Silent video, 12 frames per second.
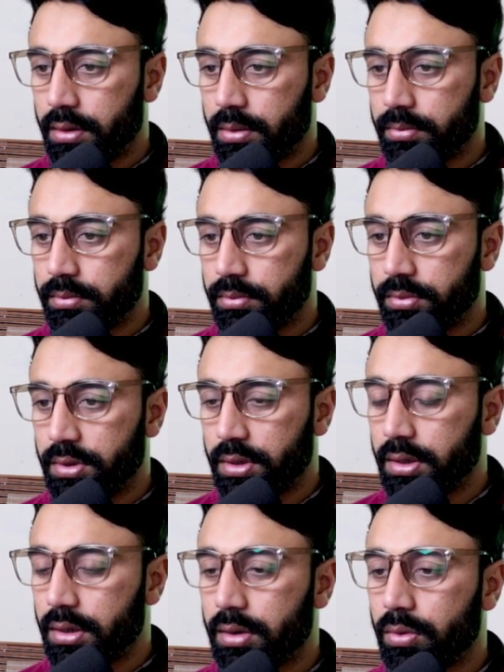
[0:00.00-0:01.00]
There are
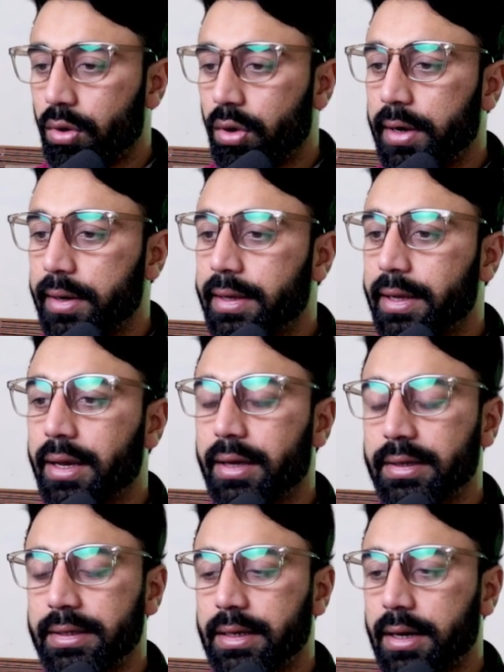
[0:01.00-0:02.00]
already
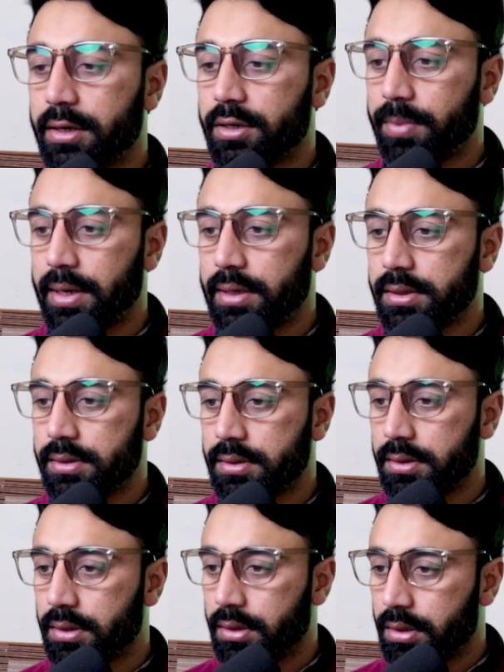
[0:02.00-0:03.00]
redirect pages,
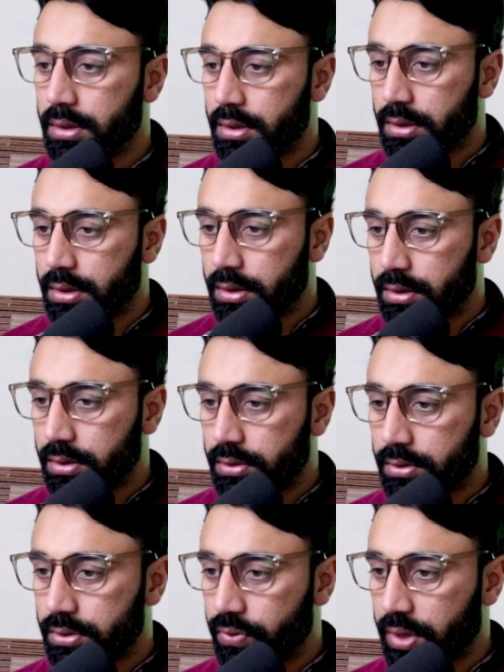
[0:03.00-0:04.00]
so we
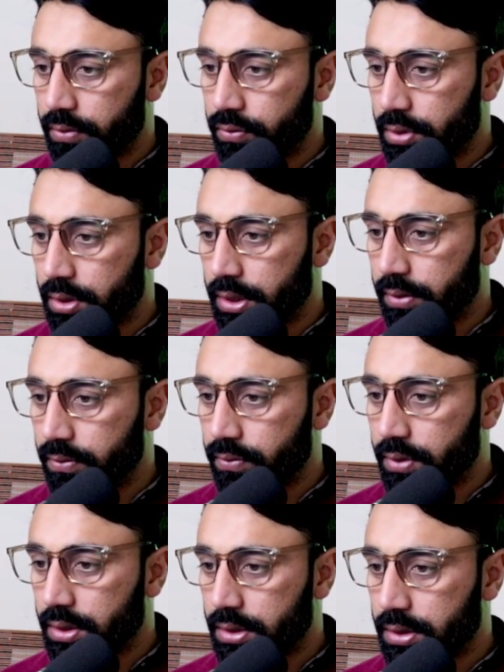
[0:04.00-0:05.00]
have to leave
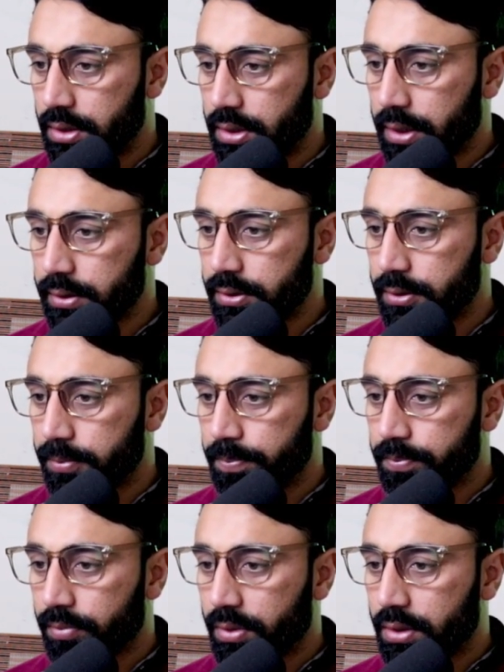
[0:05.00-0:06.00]
that.
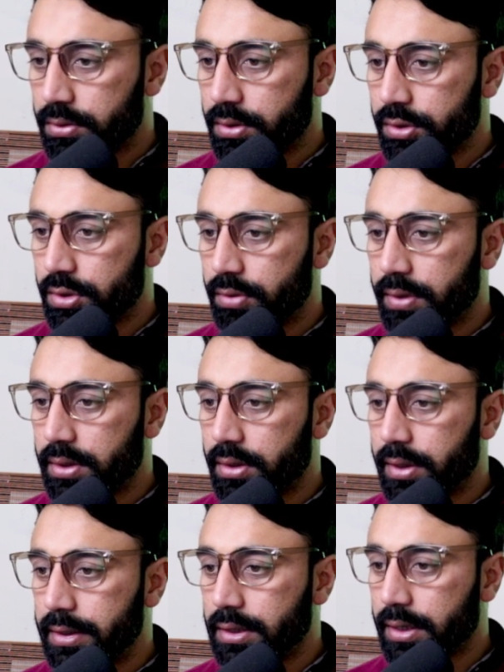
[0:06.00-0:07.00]
301
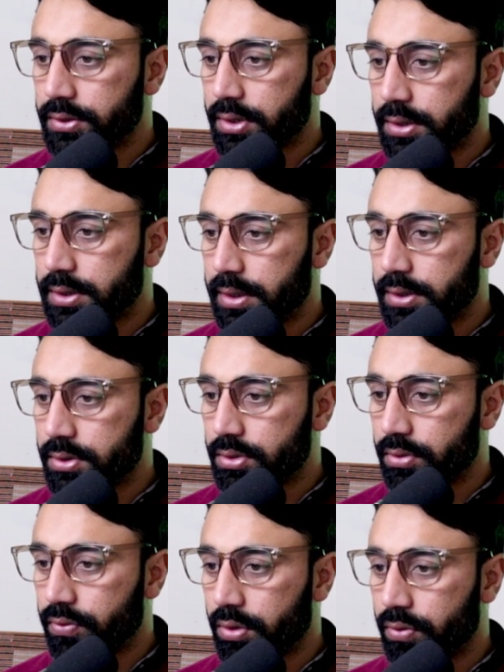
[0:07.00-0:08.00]
redirect checklist for
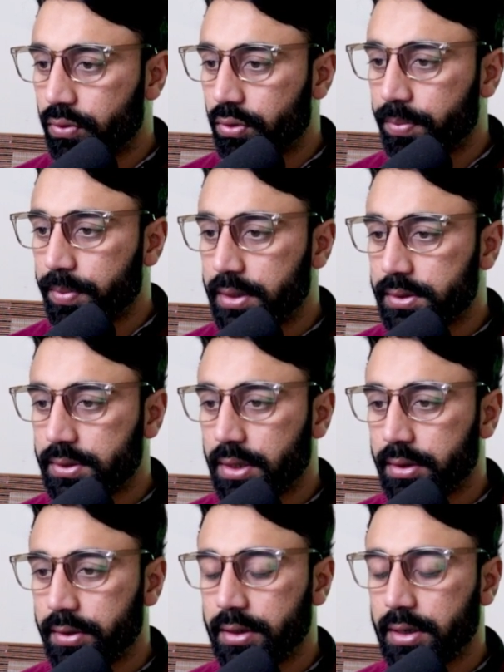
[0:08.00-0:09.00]
4 pages that
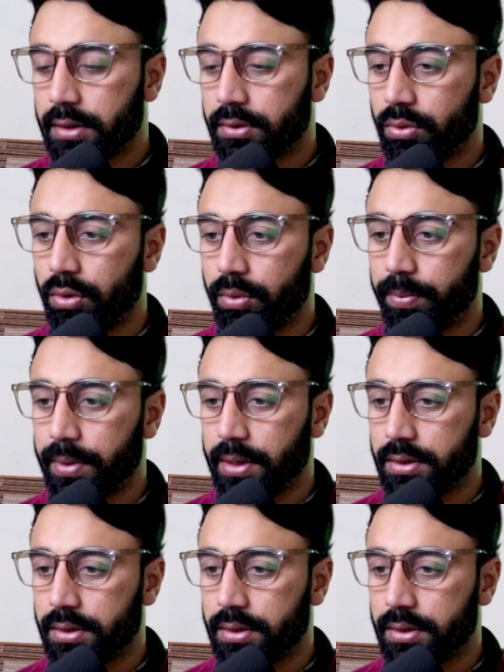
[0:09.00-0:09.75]
redirect to home page.